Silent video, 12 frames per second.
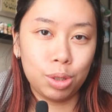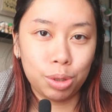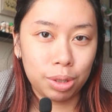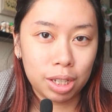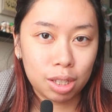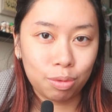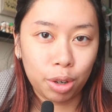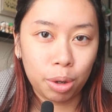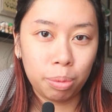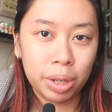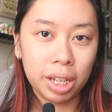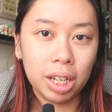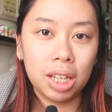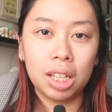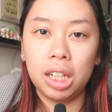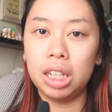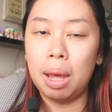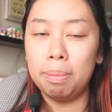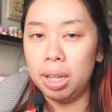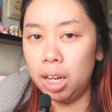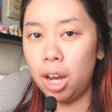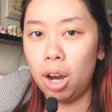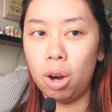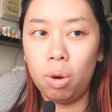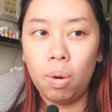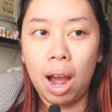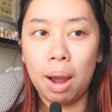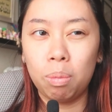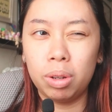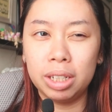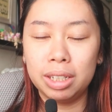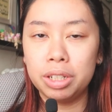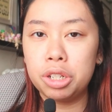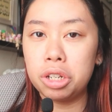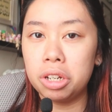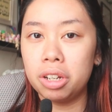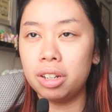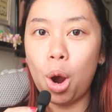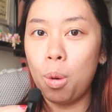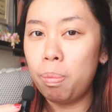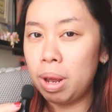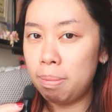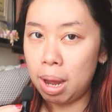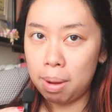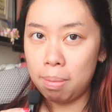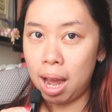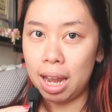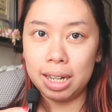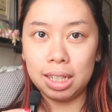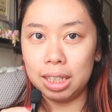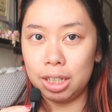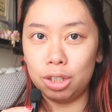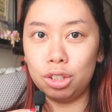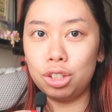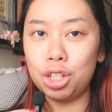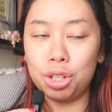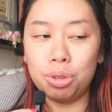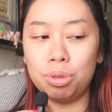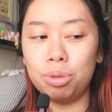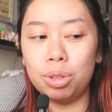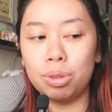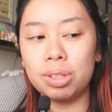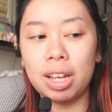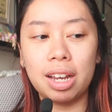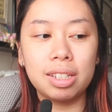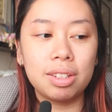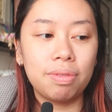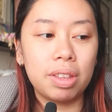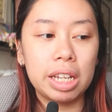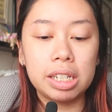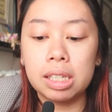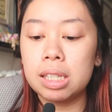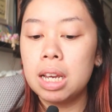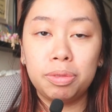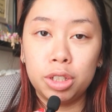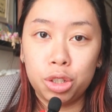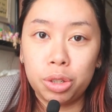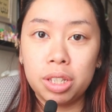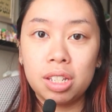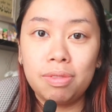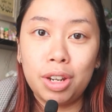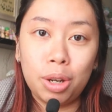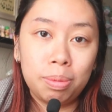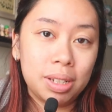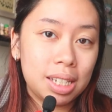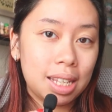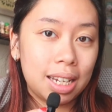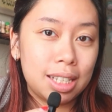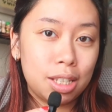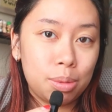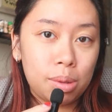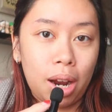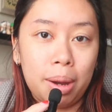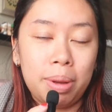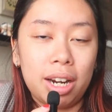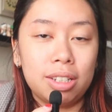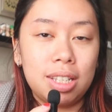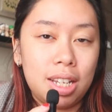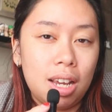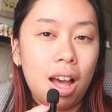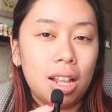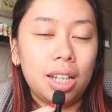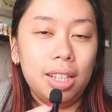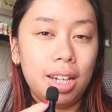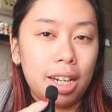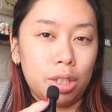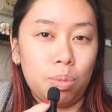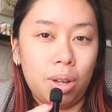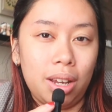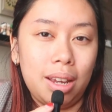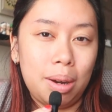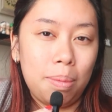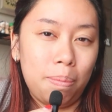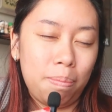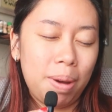do this for a week, let me know. I'm willing to open my mind a little to those kinds of things. If you enjoyed this video, please like and subscribe, and I'll see y'all in the next one.